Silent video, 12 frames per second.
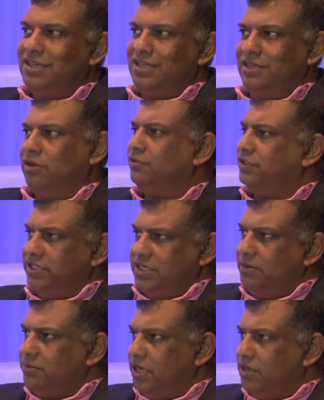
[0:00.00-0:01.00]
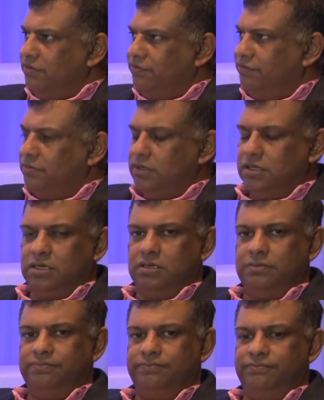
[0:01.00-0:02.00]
Obviously some kind of